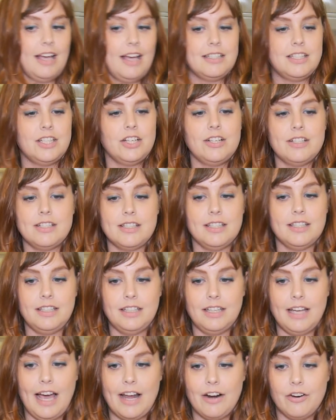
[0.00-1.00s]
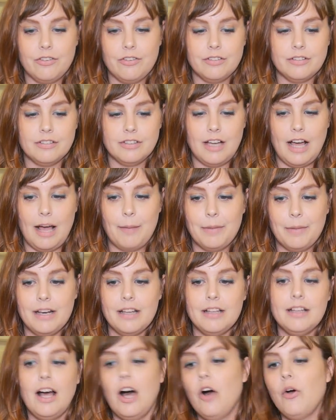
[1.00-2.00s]

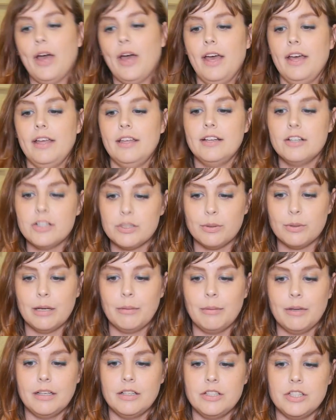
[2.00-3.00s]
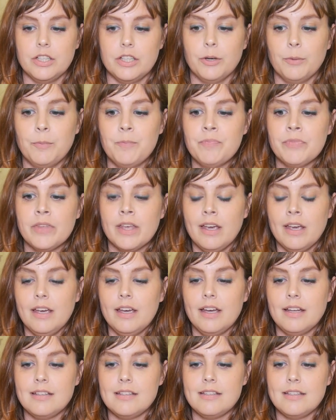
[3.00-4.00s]
Okay, here's what I'm gonna do.
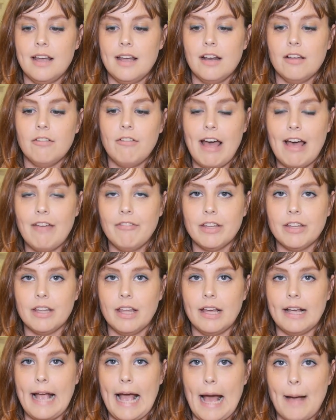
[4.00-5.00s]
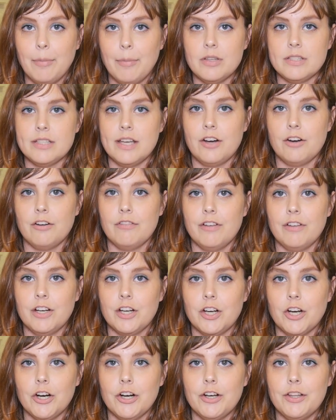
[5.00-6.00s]
Instead of having like apple cider
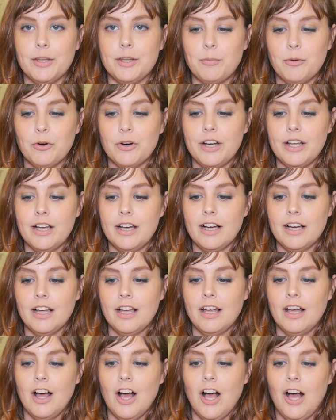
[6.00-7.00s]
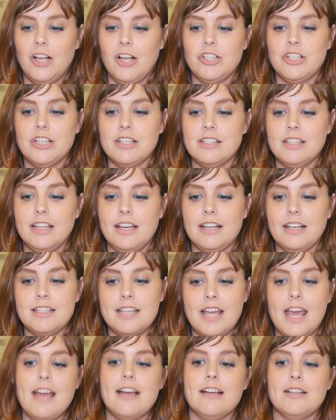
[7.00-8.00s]
vinegar in the morning, I'll just like
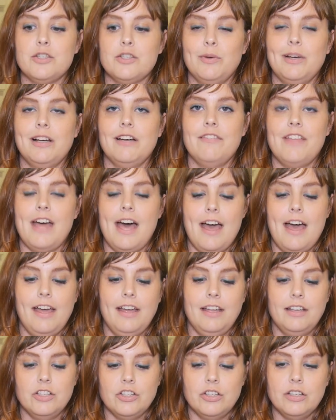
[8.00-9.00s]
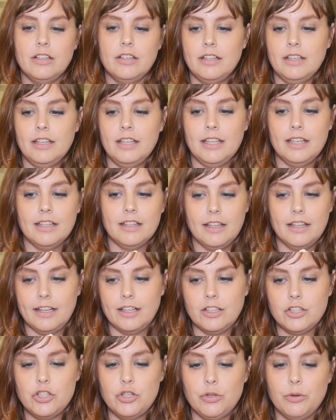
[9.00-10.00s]
take a swig of that and eat
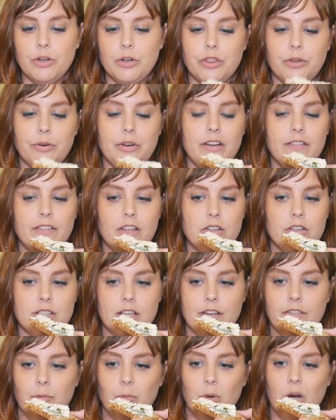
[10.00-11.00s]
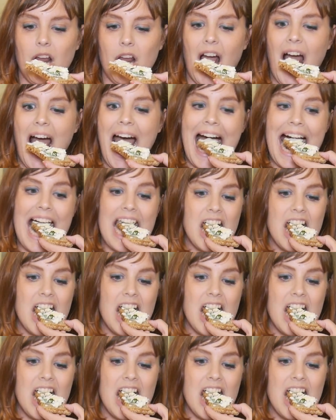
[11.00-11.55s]
like 2 or 3 of those every morning.